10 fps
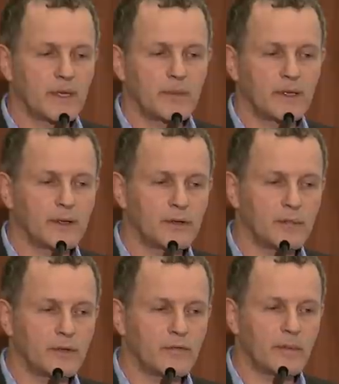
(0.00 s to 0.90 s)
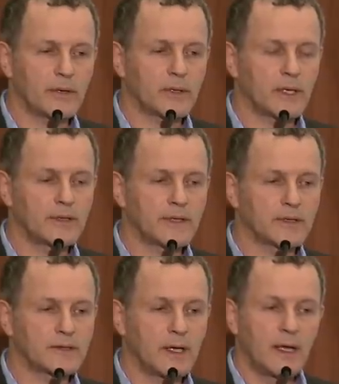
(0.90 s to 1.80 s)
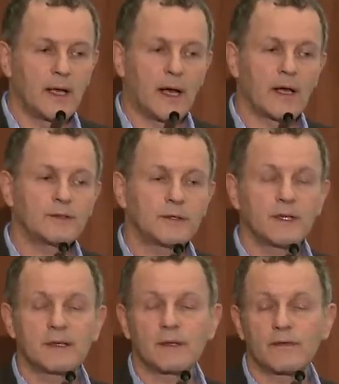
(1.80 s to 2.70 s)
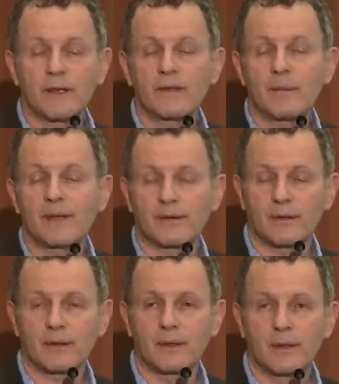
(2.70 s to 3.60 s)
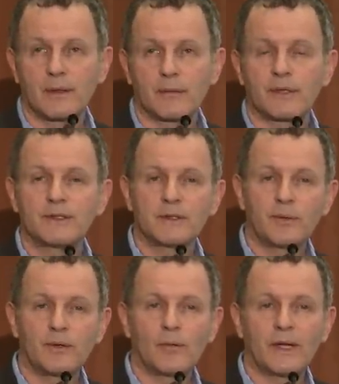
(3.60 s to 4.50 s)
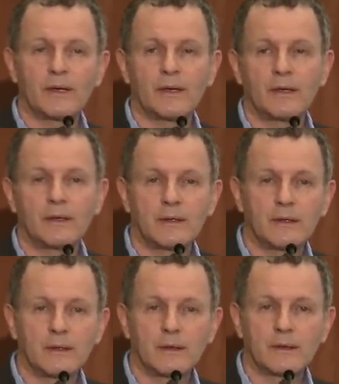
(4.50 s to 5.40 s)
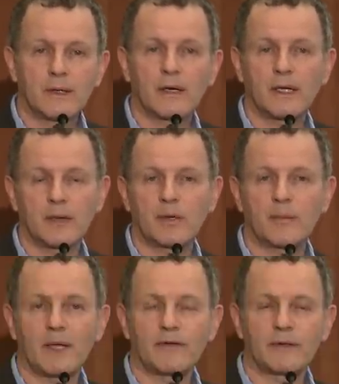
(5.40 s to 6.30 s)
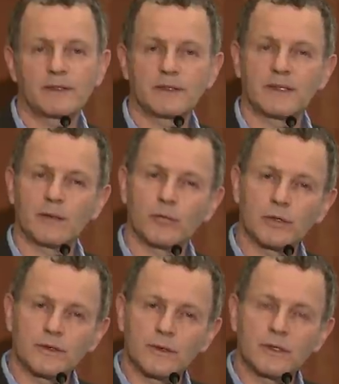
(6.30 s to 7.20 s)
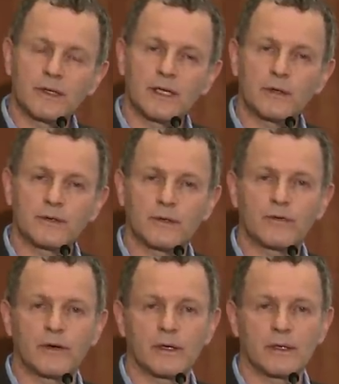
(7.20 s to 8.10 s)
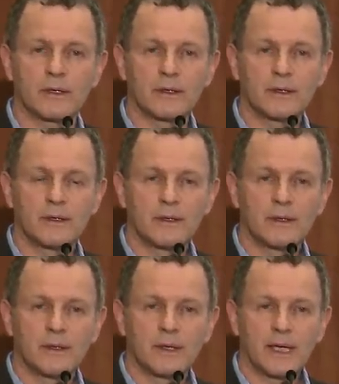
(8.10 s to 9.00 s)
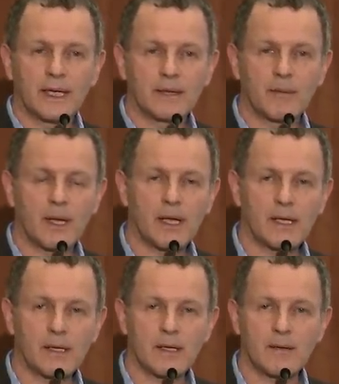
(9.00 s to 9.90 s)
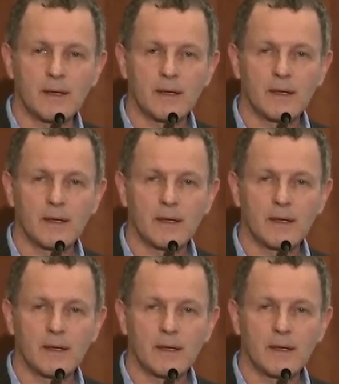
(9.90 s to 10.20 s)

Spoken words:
maybe in a little bit of a better context. I also think that a fundamental principle when talking about mindfulness is that words only take you so far. And my